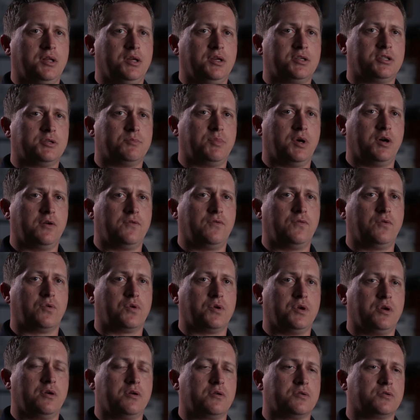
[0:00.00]
about
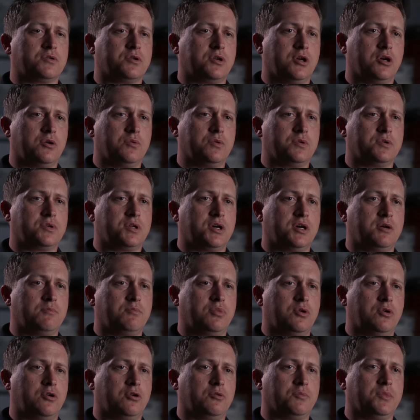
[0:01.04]
four years ago when Tom
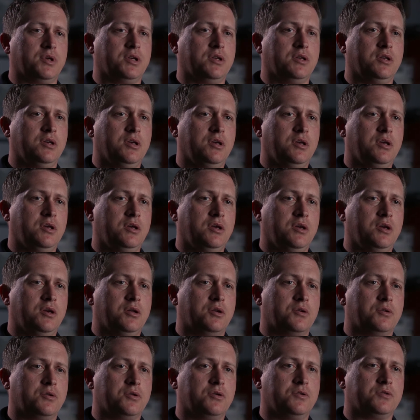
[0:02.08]
Palmy
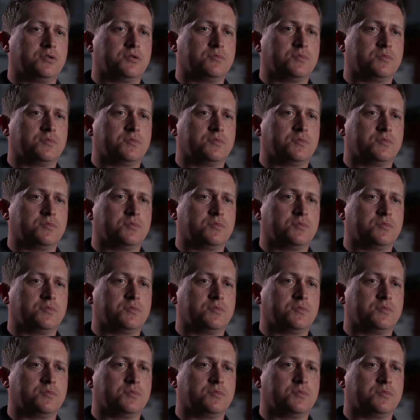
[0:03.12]
introduced